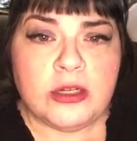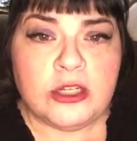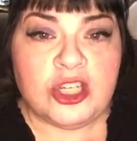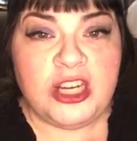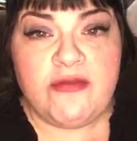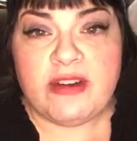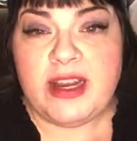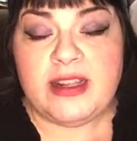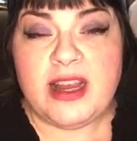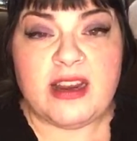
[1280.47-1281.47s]
She
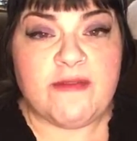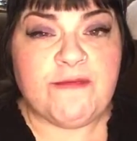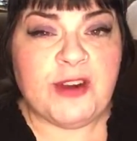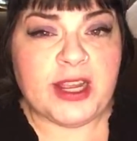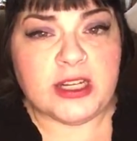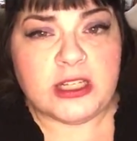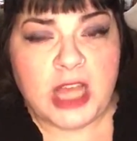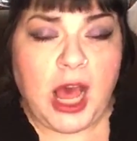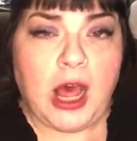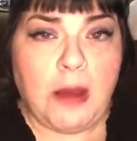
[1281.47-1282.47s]
ran like a freaking
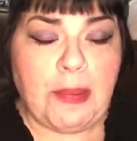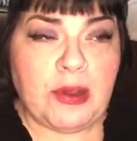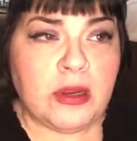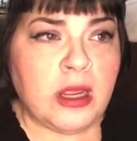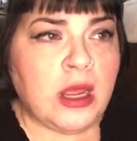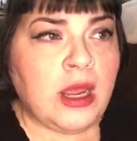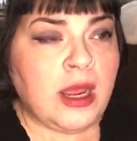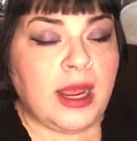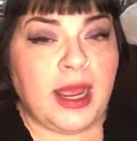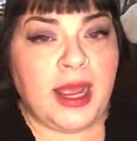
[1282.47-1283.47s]
top.
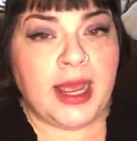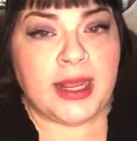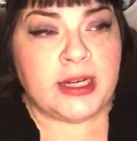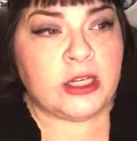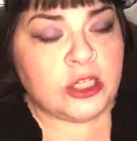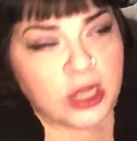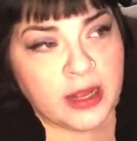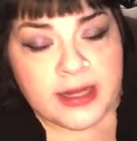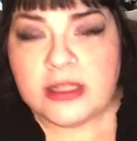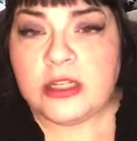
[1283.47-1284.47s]
And
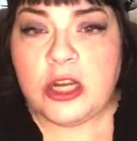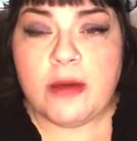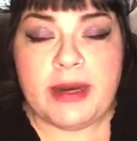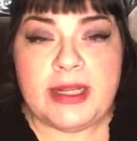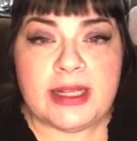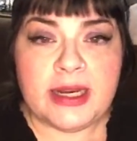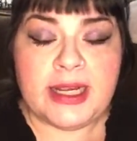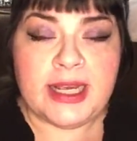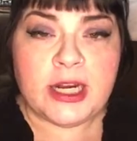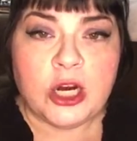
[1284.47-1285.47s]
John is determined he's going to
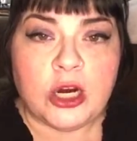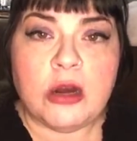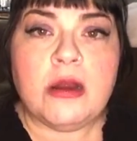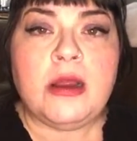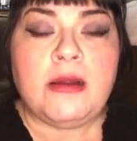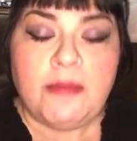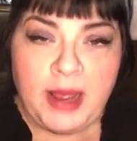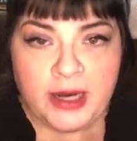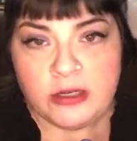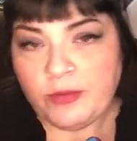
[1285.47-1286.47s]
get her
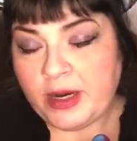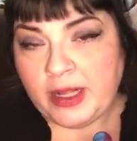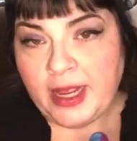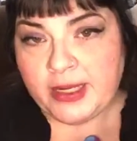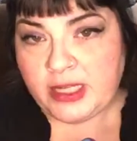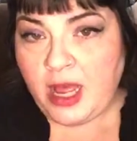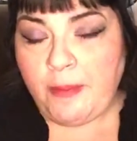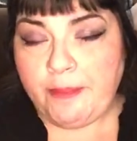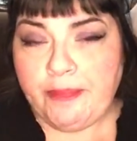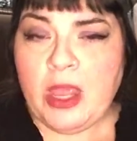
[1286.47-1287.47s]
back to running like a
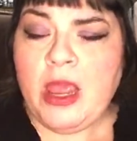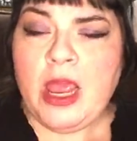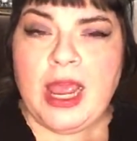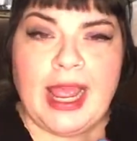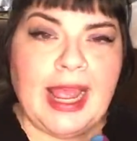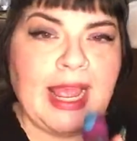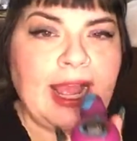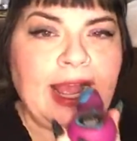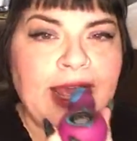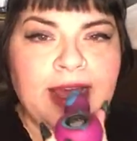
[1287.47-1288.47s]
top.
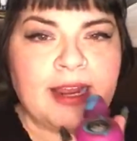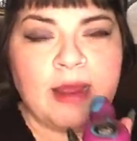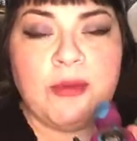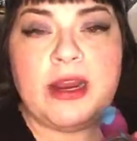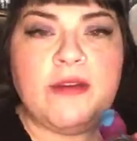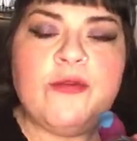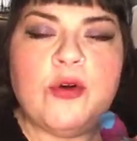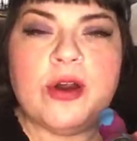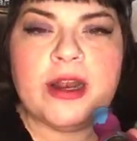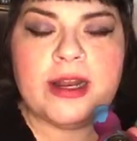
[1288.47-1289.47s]
And I'm ready
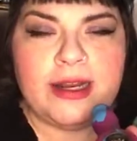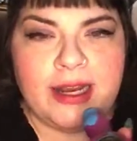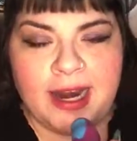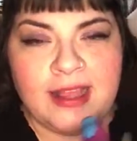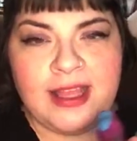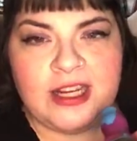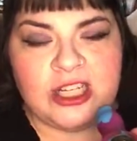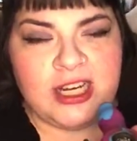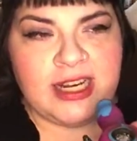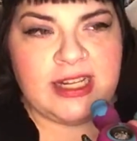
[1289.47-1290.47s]
for it. And I think
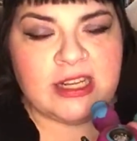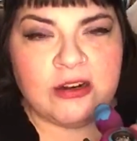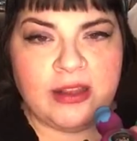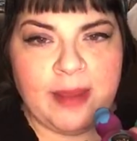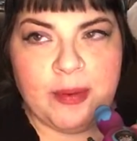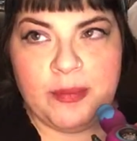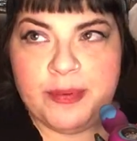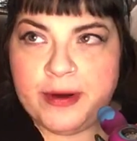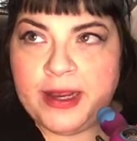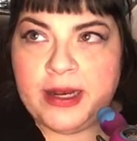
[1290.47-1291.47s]
she needs her leopard
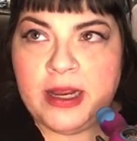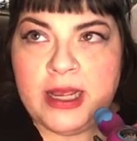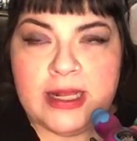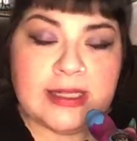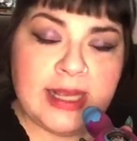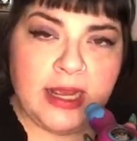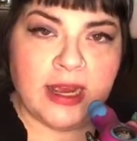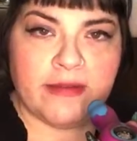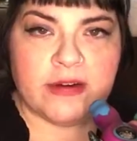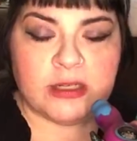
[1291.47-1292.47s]
print seat
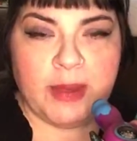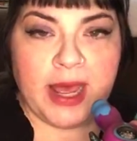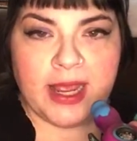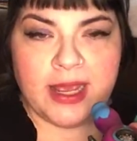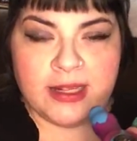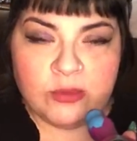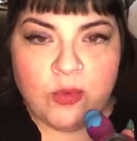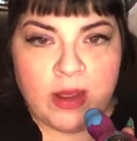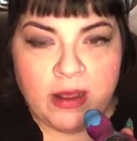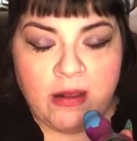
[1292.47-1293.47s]
covers back as
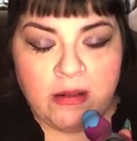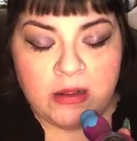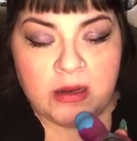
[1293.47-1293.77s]
well.